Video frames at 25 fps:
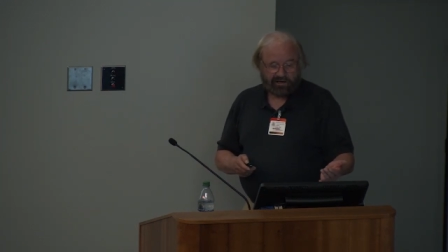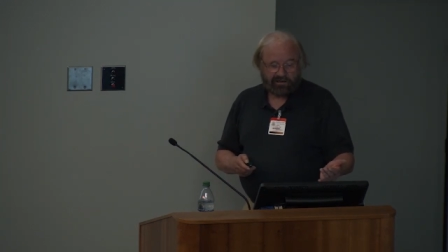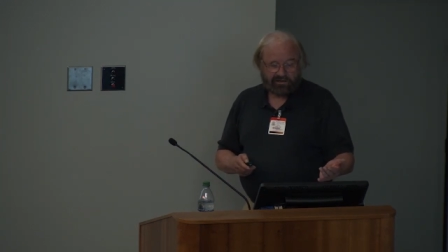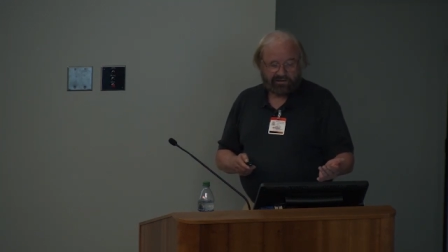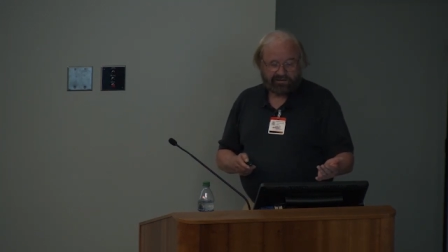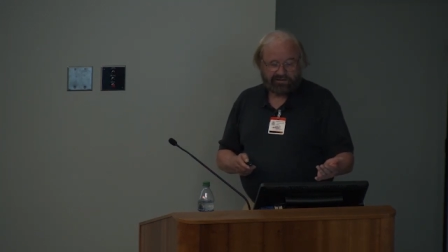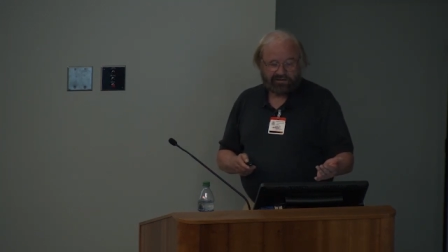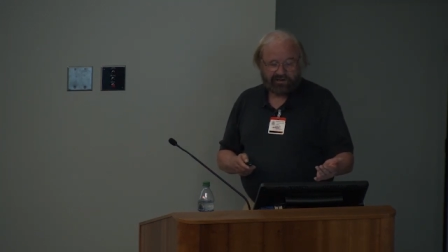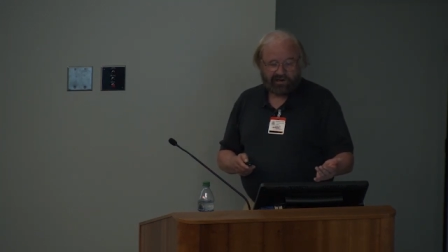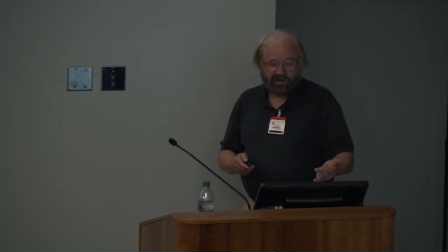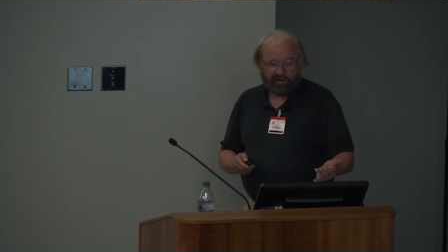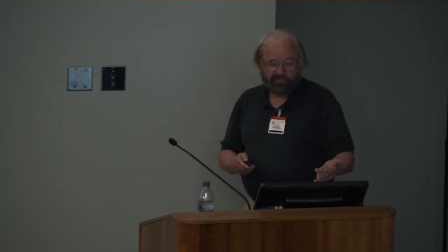
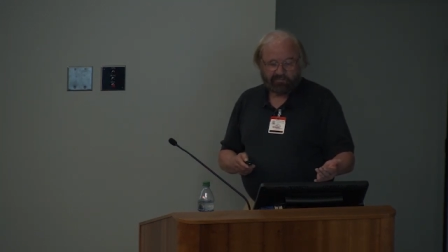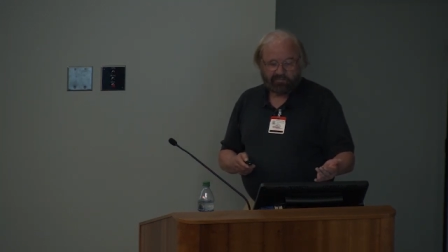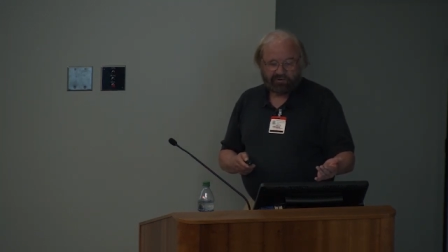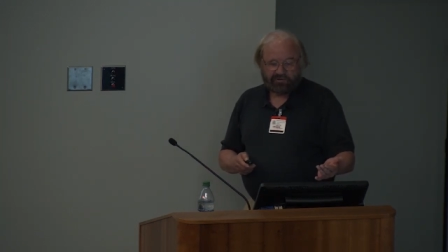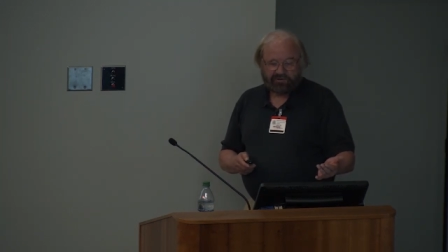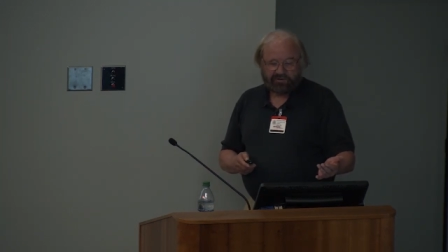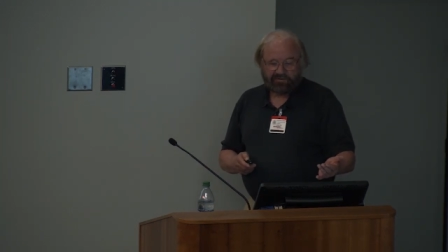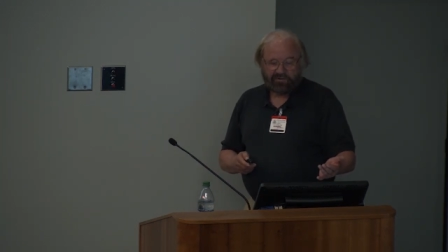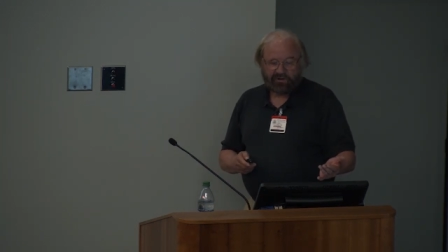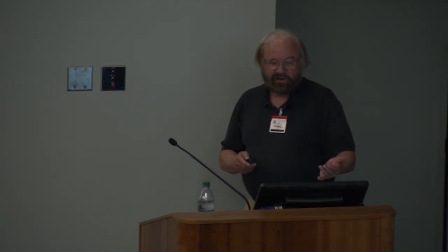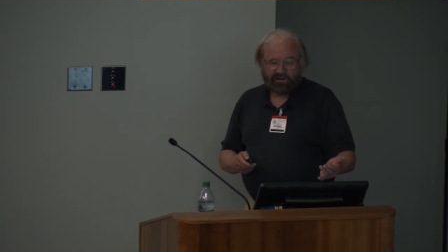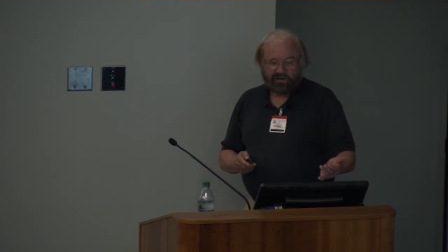
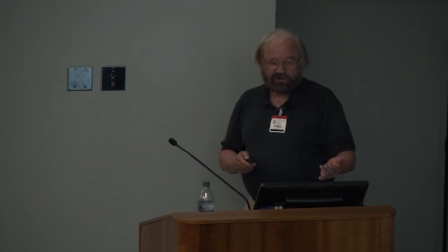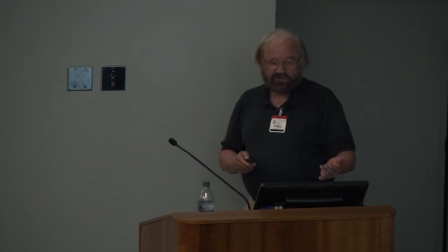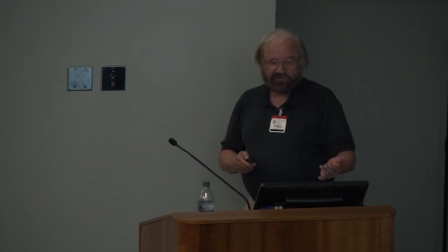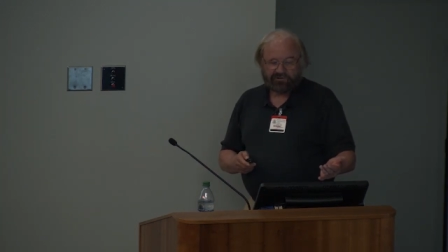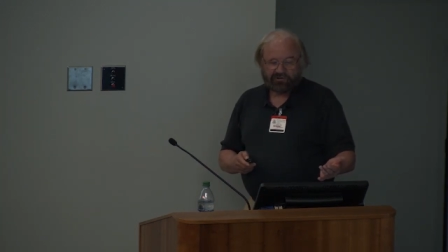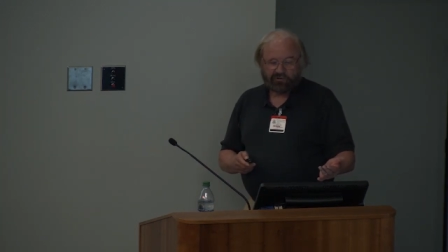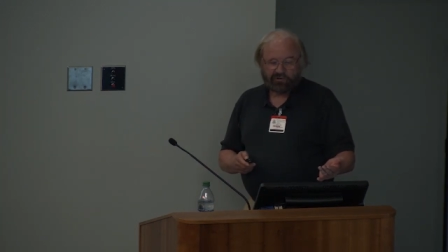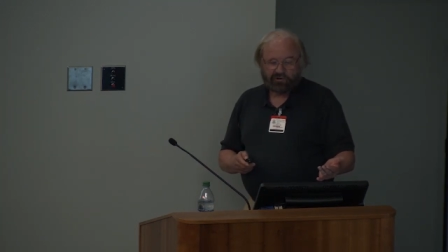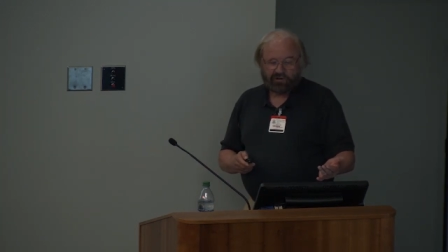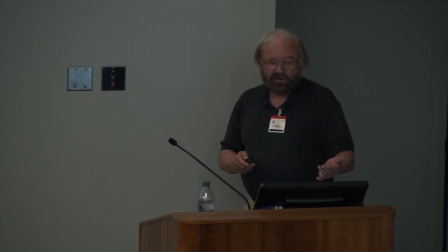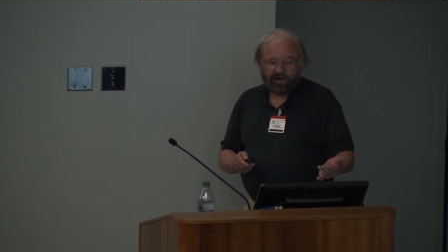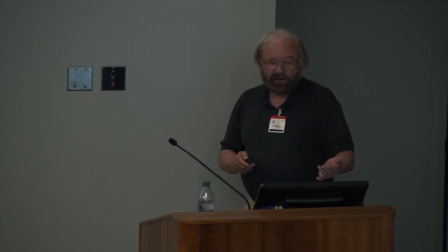Samples of the
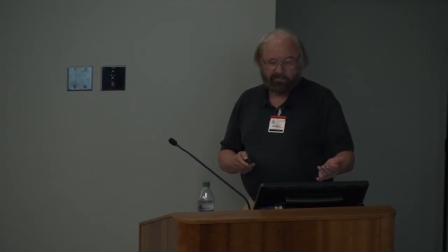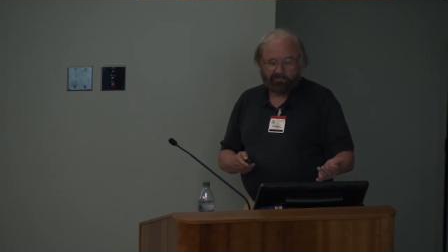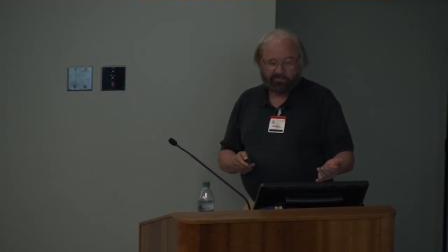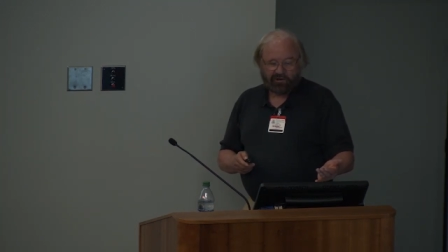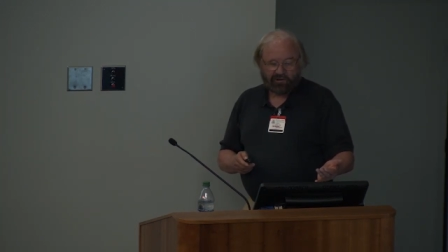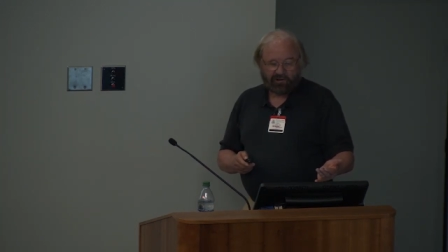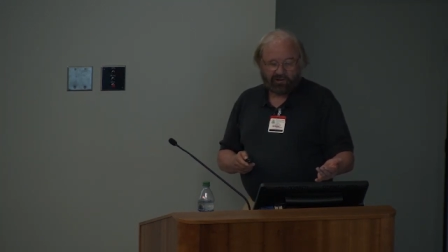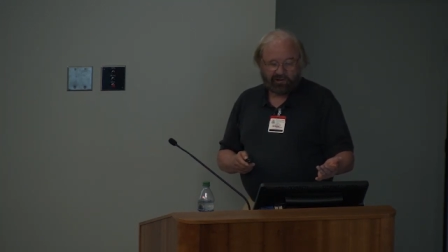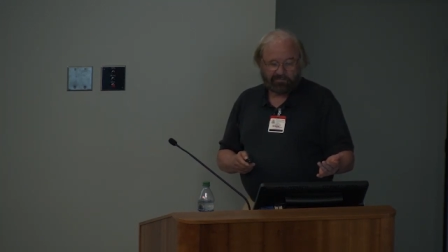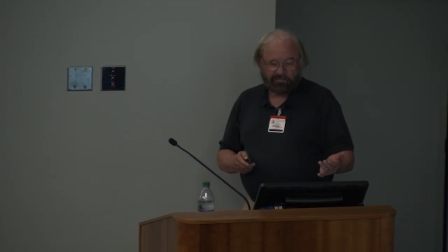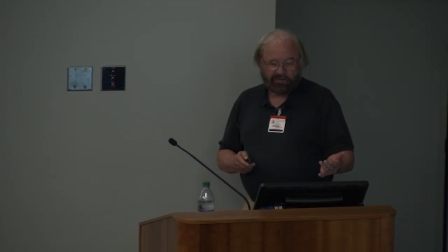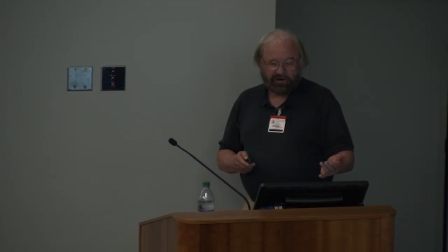L2
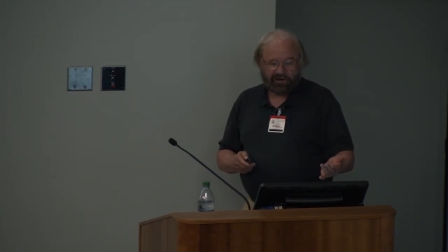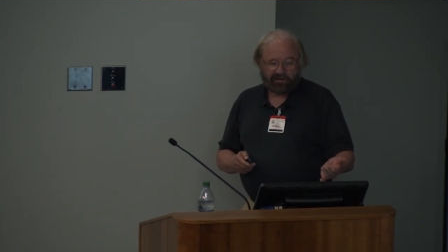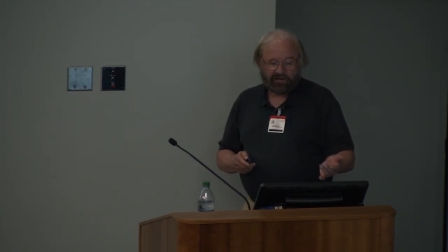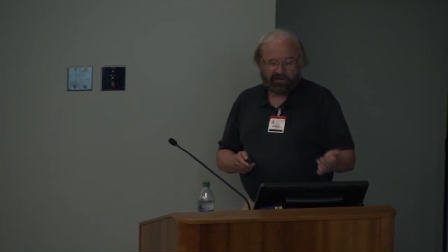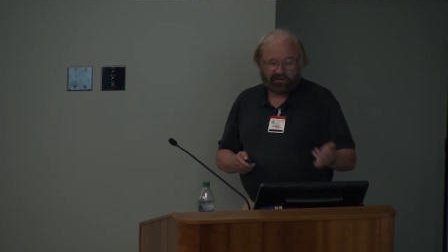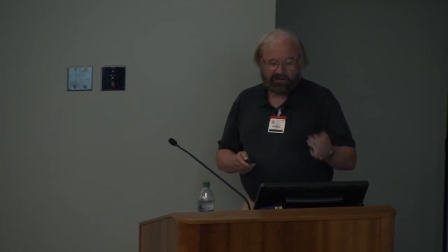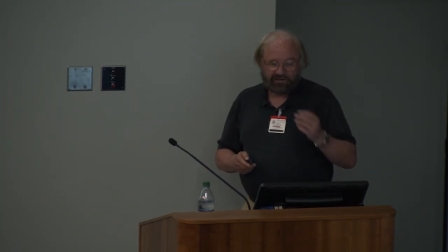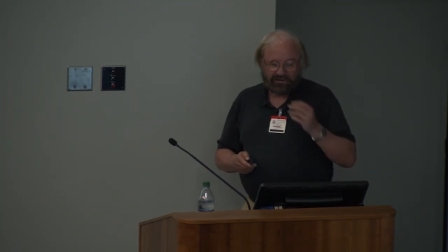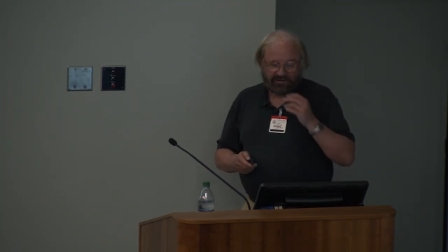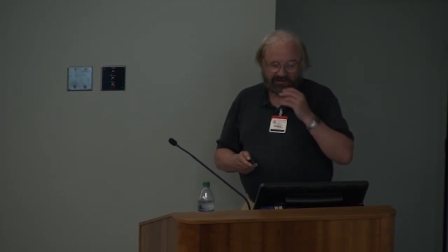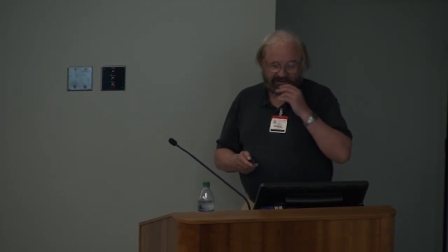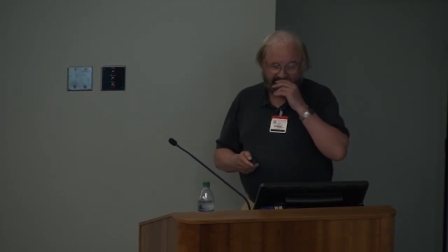accompanying the
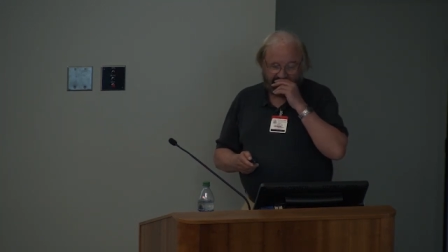pedagogic